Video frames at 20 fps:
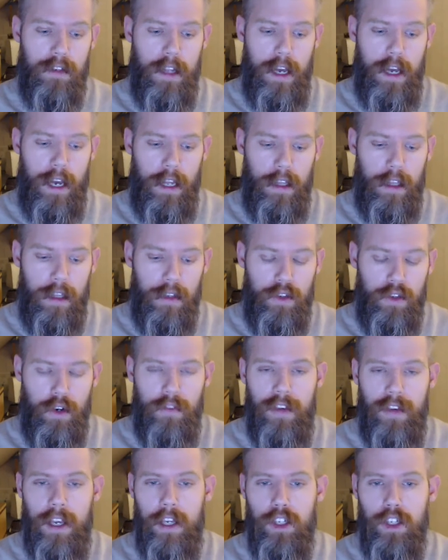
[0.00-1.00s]
that the
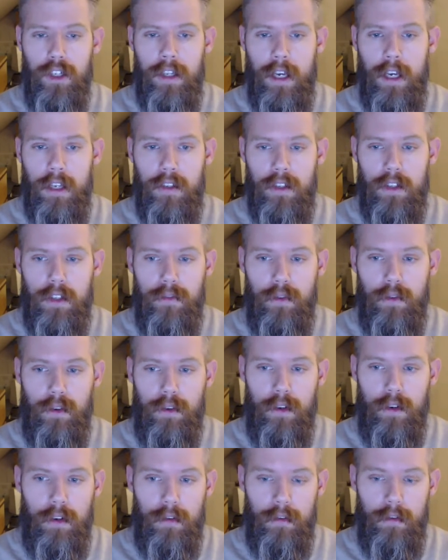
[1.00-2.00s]
certification tests
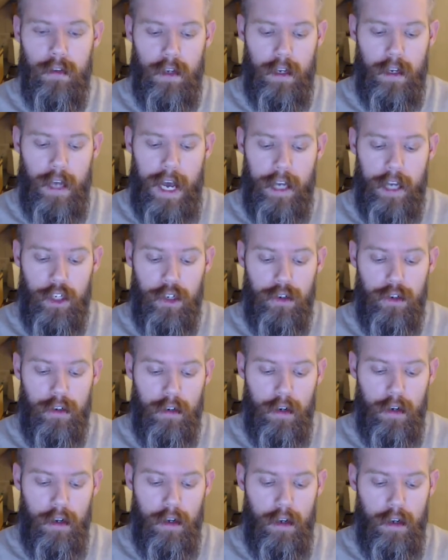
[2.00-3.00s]
for Azure,
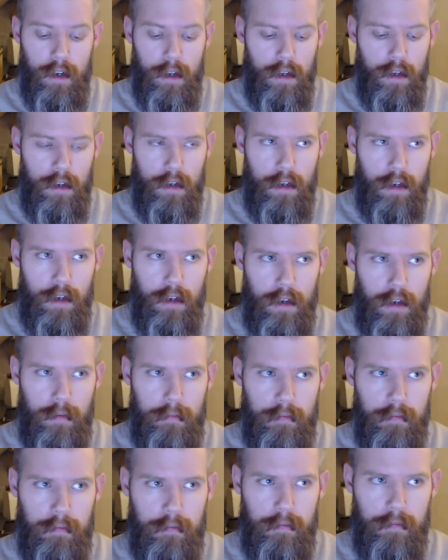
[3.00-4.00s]

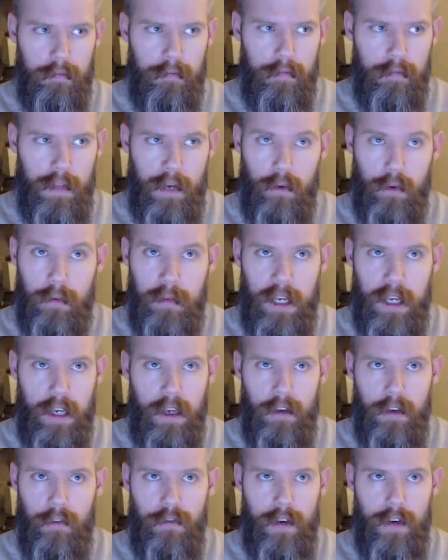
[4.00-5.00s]
that would
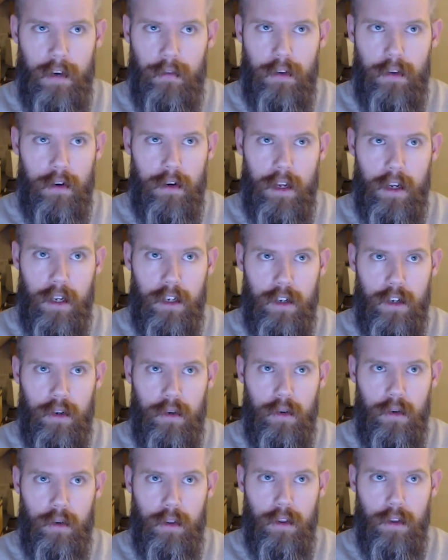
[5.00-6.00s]
be
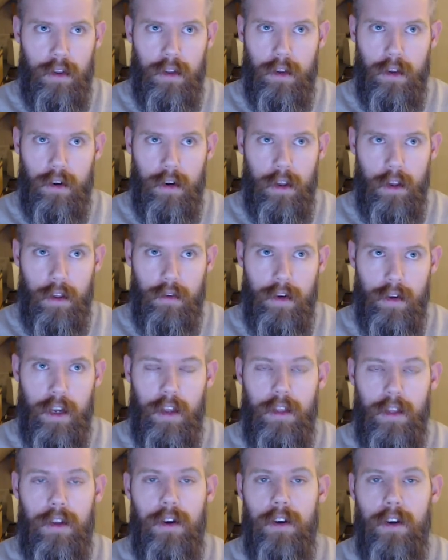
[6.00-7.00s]
532, 33,
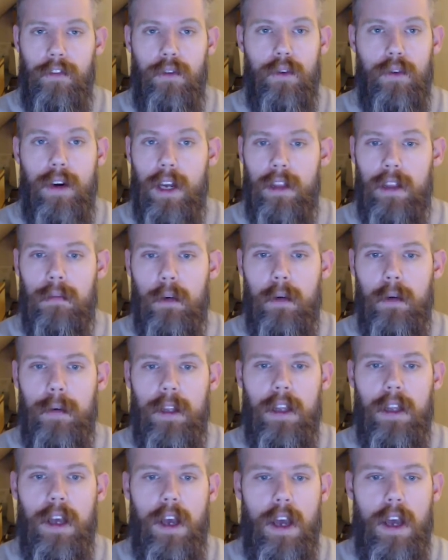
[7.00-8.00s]
and 34 at the
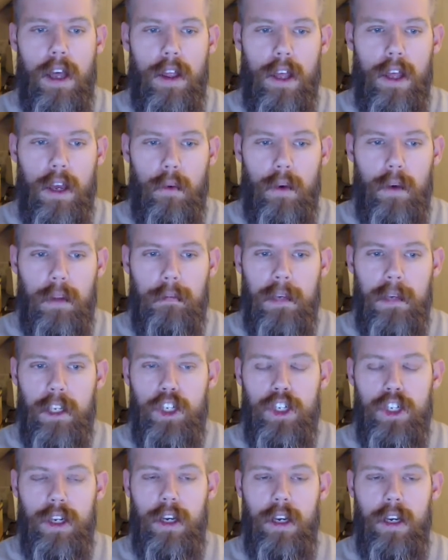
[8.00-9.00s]
moment, they will be
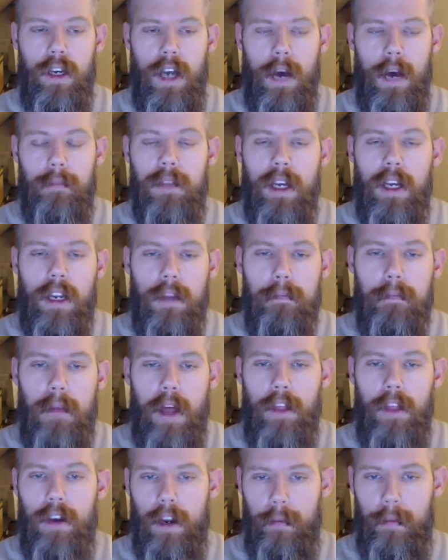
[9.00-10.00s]
updated
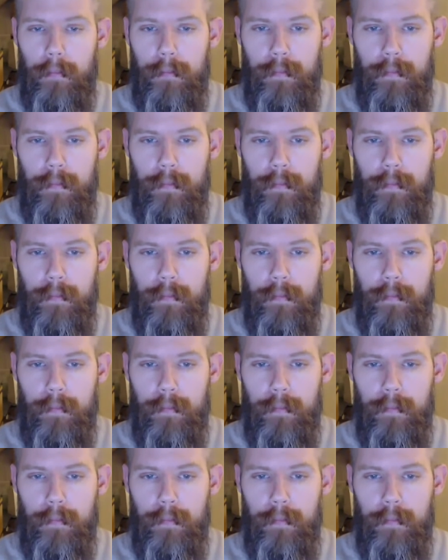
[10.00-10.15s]
monthly.